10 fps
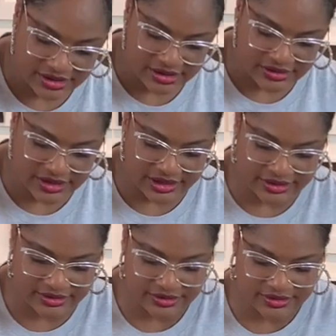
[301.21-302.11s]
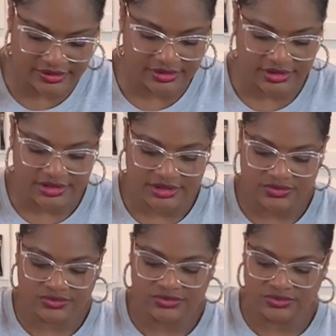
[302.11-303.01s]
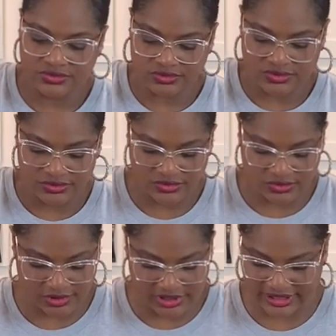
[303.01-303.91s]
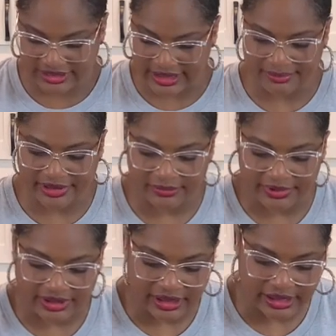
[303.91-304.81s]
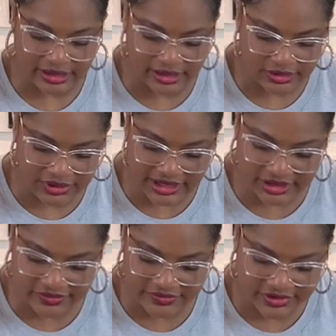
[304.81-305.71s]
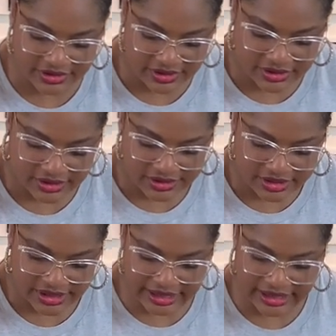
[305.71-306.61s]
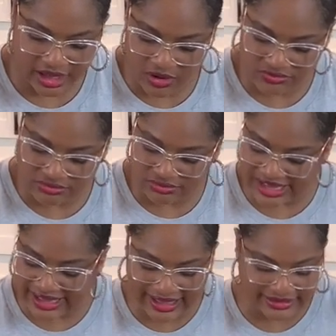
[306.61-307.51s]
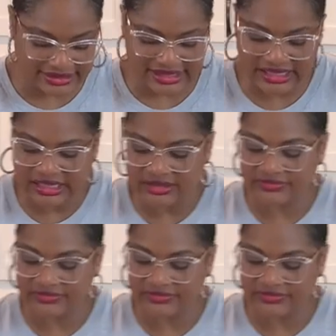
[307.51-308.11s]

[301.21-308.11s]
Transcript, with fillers: Okay. Ooh, ooh, look at that baby. Hello, love. Hello, my love.